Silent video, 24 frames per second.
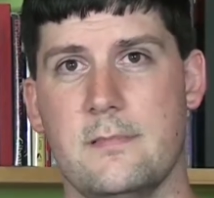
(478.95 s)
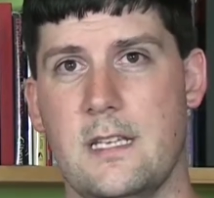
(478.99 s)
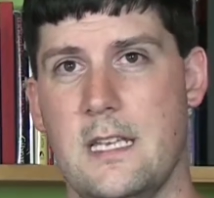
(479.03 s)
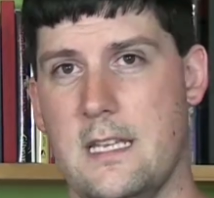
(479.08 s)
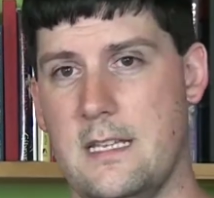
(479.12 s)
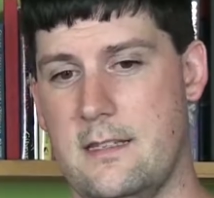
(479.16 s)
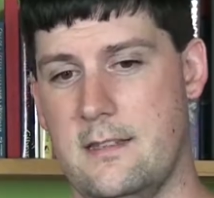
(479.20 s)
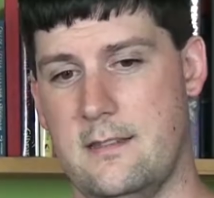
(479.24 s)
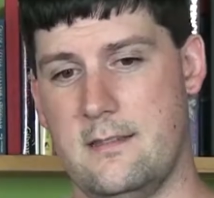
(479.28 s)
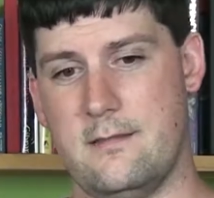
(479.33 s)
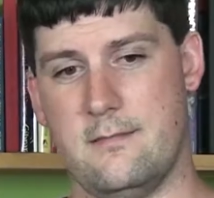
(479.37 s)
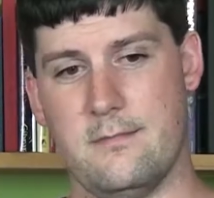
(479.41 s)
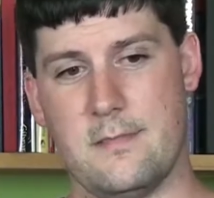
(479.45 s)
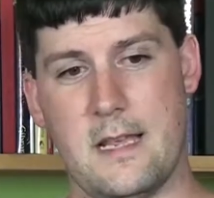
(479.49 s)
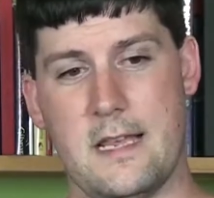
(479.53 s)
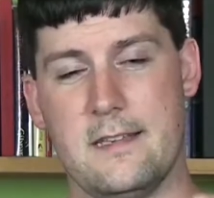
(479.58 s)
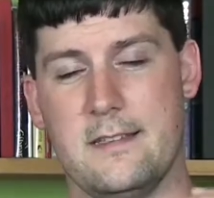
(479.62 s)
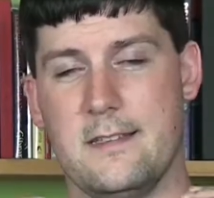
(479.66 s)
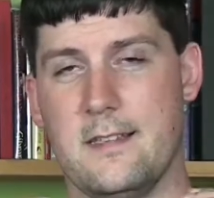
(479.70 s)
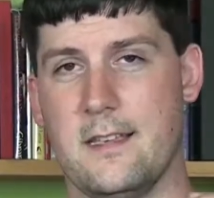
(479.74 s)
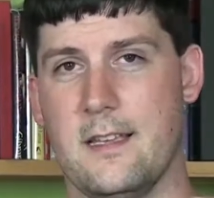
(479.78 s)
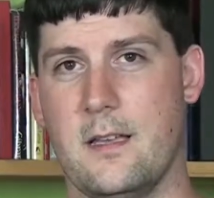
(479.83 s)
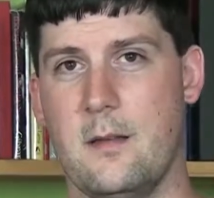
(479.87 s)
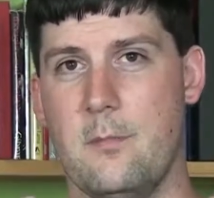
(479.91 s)
It's
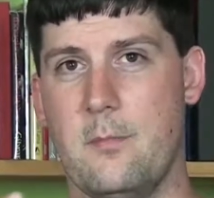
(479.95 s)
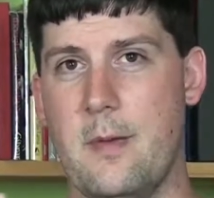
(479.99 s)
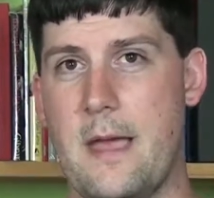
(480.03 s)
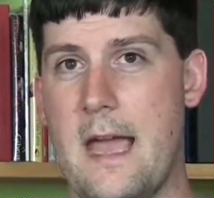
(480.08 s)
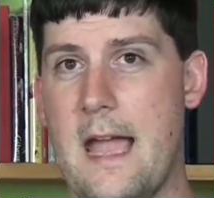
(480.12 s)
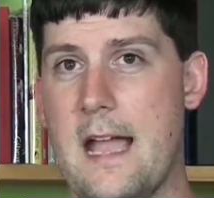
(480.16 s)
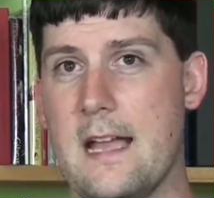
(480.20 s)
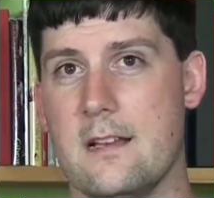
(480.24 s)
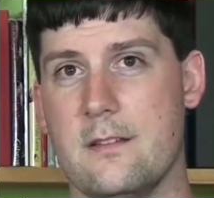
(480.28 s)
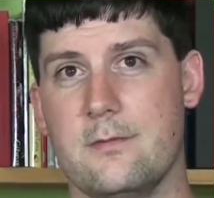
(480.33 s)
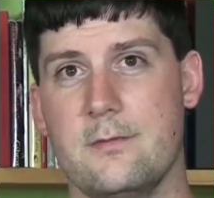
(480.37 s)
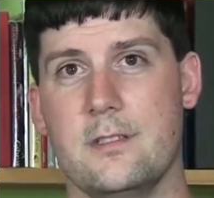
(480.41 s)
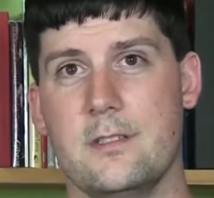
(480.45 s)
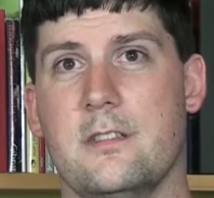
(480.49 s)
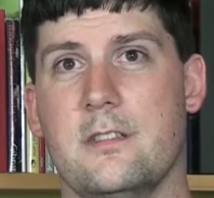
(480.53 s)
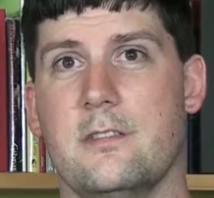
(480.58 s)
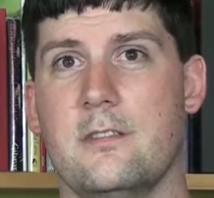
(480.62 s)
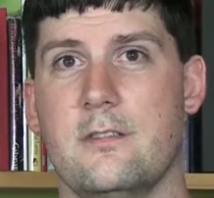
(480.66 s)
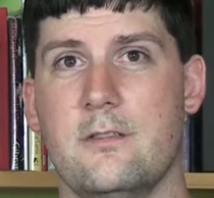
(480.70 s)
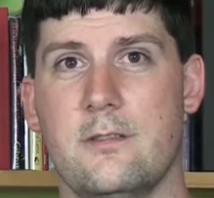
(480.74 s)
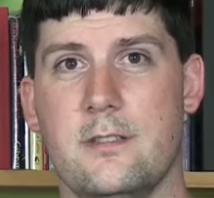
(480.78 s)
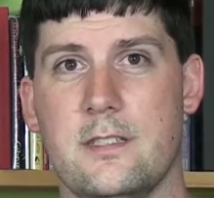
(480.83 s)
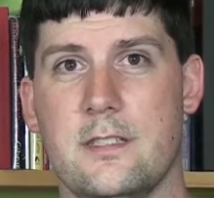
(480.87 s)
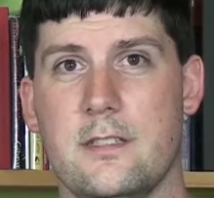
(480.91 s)
nice and compact,
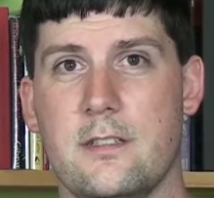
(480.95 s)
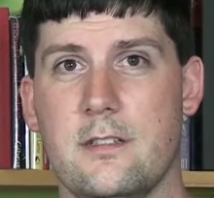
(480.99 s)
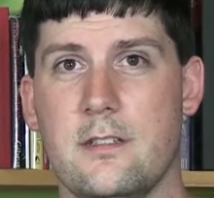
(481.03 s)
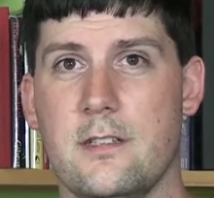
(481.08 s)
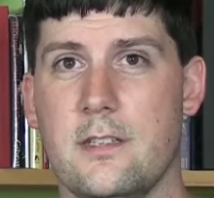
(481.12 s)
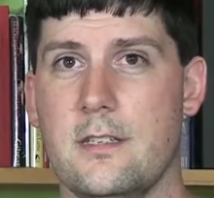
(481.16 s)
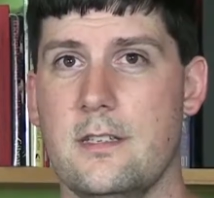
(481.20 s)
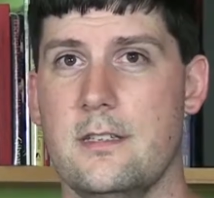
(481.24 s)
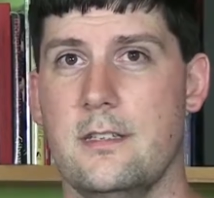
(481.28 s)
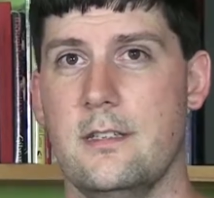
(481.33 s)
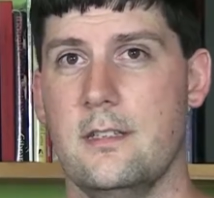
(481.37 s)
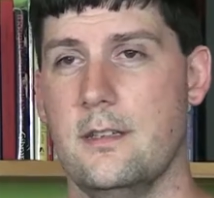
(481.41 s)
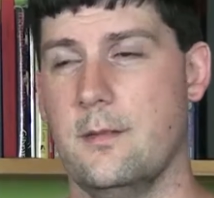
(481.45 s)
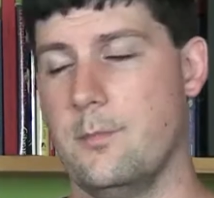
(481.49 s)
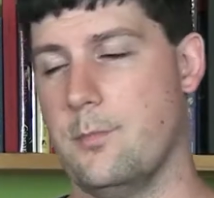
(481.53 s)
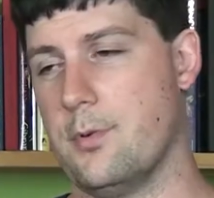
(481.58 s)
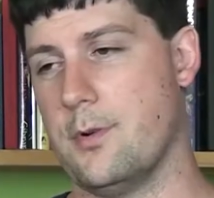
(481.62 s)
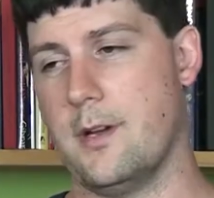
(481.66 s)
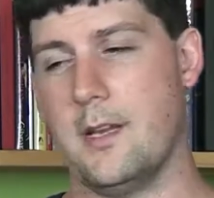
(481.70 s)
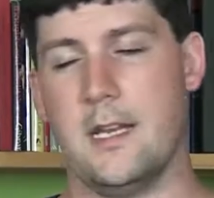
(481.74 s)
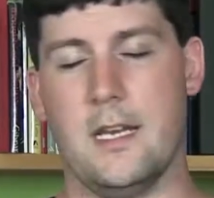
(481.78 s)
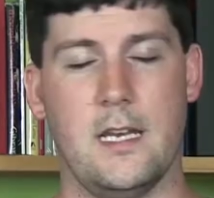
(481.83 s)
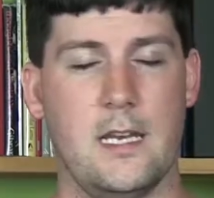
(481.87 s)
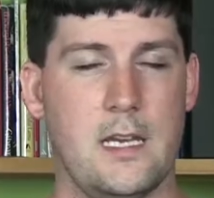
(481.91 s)
is always good, and you can
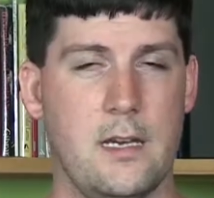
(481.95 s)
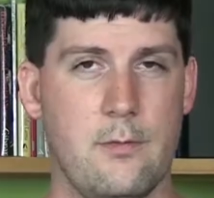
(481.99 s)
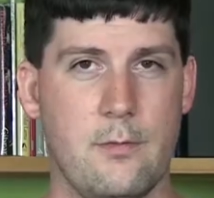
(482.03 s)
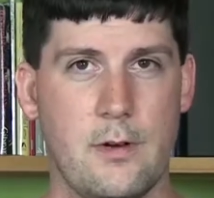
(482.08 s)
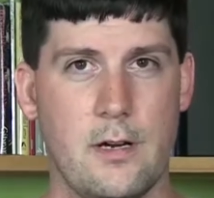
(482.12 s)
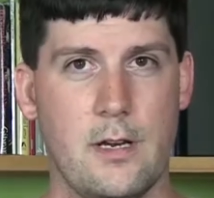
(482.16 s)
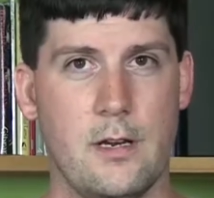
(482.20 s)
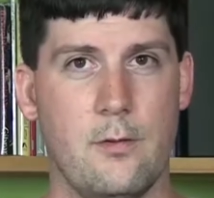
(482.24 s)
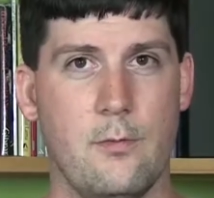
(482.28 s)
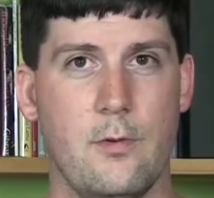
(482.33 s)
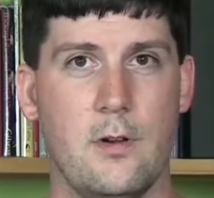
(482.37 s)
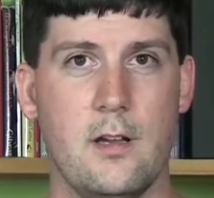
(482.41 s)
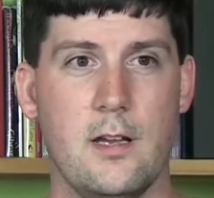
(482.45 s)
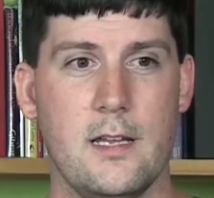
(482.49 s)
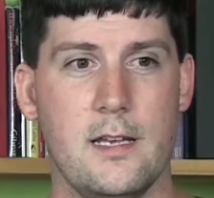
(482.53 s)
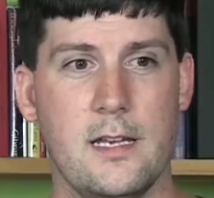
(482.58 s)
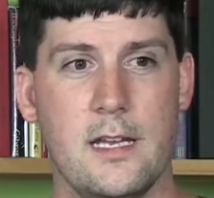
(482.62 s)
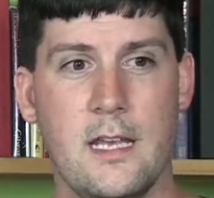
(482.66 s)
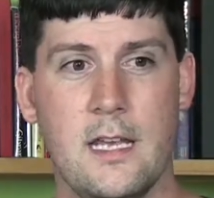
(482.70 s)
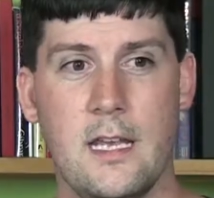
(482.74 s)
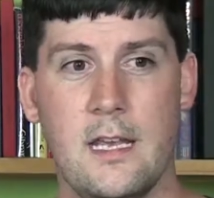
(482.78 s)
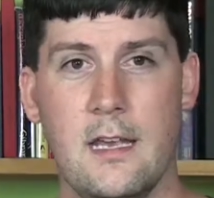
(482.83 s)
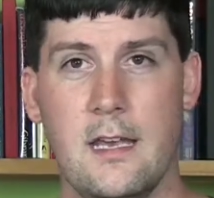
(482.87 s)
bring it anywhere you want.